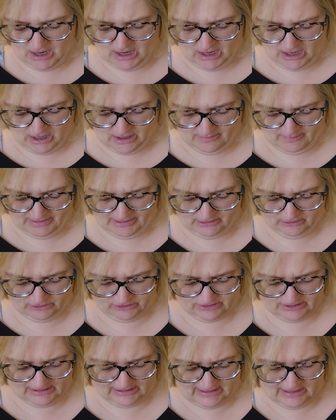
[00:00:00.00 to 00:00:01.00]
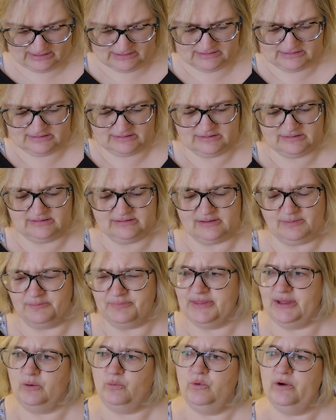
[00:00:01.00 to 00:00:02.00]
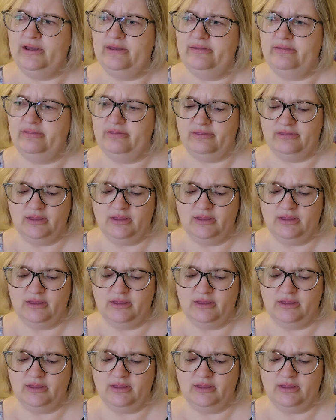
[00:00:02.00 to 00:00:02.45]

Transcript: Um, it looks like it's something with,